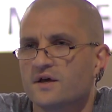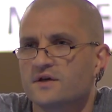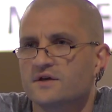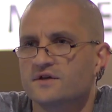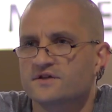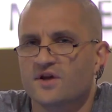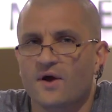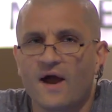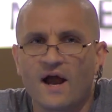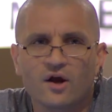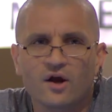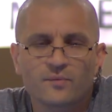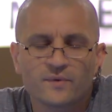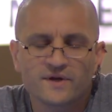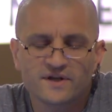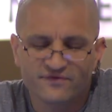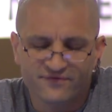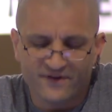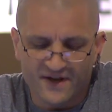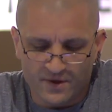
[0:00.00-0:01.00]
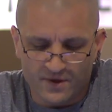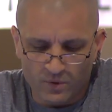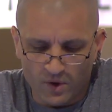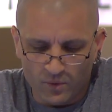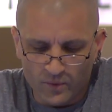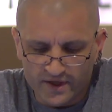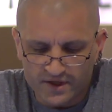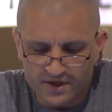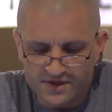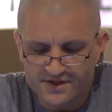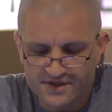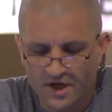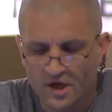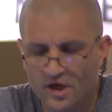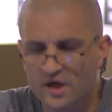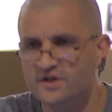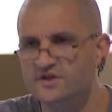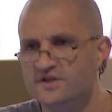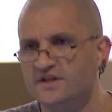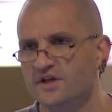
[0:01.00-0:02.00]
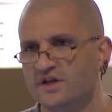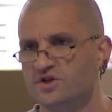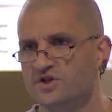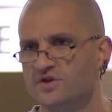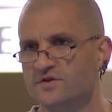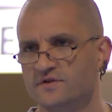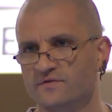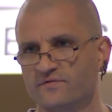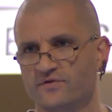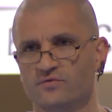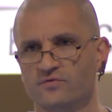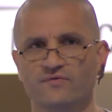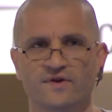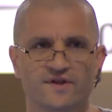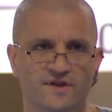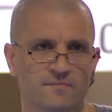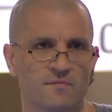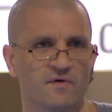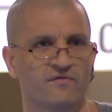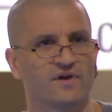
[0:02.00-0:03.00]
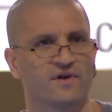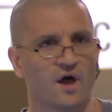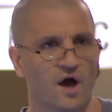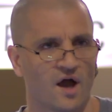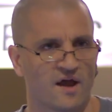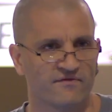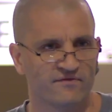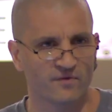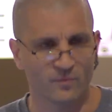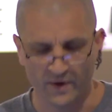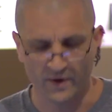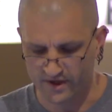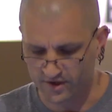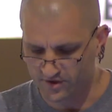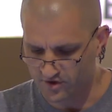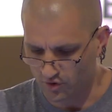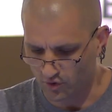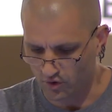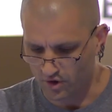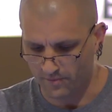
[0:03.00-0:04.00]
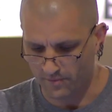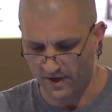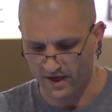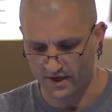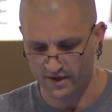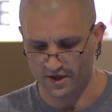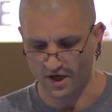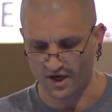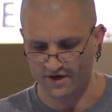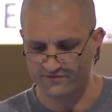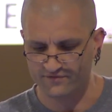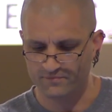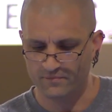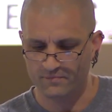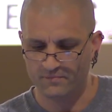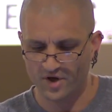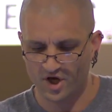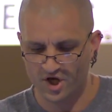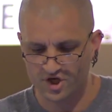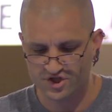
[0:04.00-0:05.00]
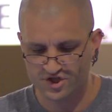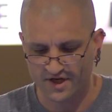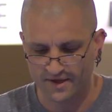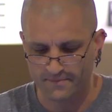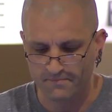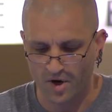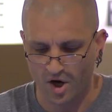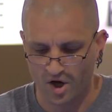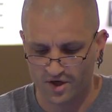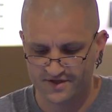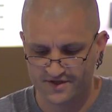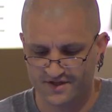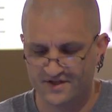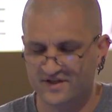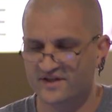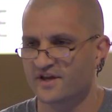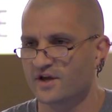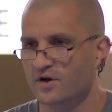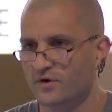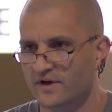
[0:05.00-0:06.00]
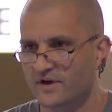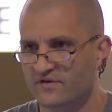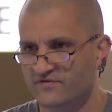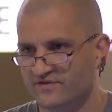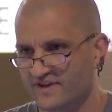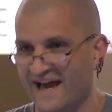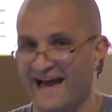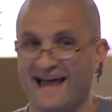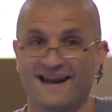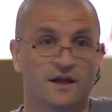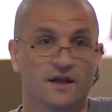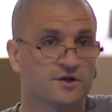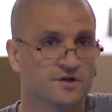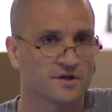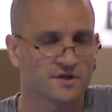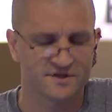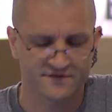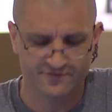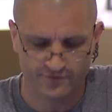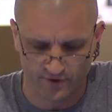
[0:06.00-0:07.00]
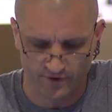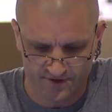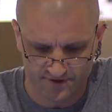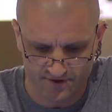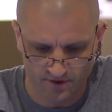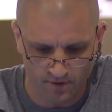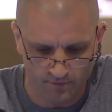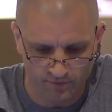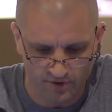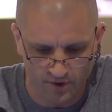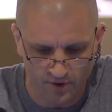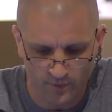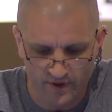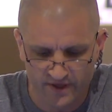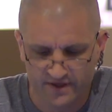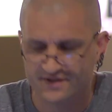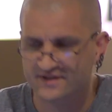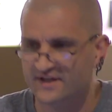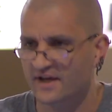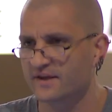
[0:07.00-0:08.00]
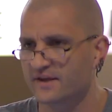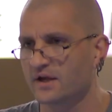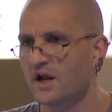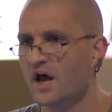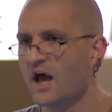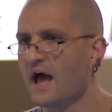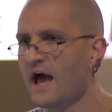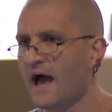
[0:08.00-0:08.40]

So how could we defend it? Well, we could turn to issues of the rhythm of life, and we could talk about a kind of burgeoning Marxist theory of calendars, for example, and we could say that